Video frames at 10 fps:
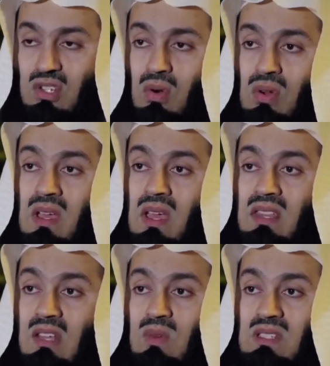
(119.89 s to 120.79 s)
So
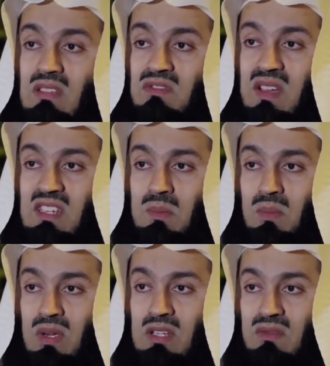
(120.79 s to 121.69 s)
that was the
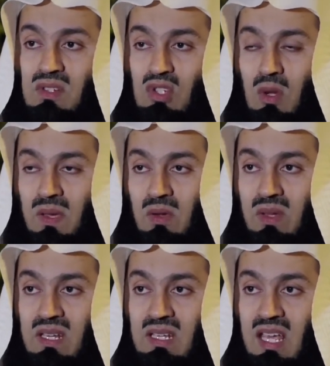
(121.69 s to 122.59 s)
first point of
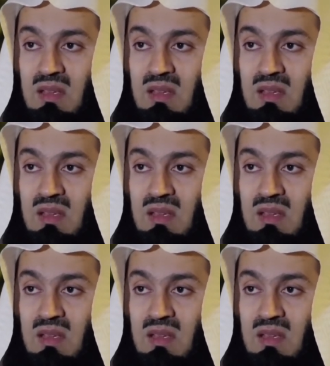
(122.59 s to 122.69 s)
stopping when